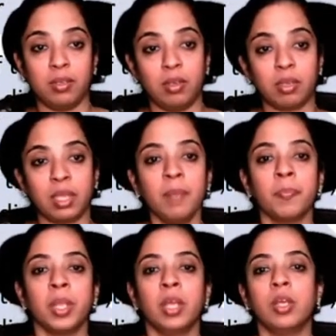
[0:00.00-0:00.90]

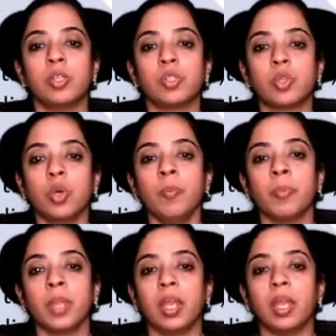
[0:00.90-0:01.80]
Okay.
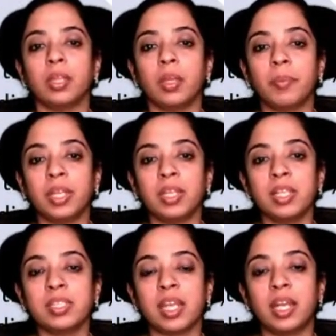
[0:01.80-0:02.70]
So the
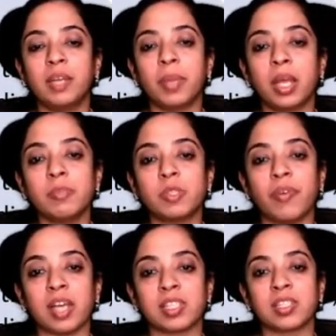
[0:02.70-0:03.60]
breathing, it becomes
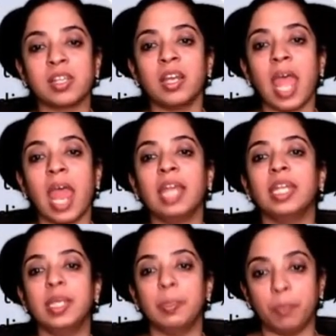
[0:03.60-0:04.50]
faster
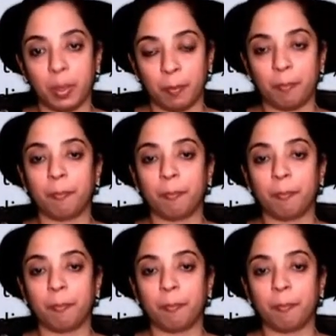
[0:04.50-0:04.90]
and deeper.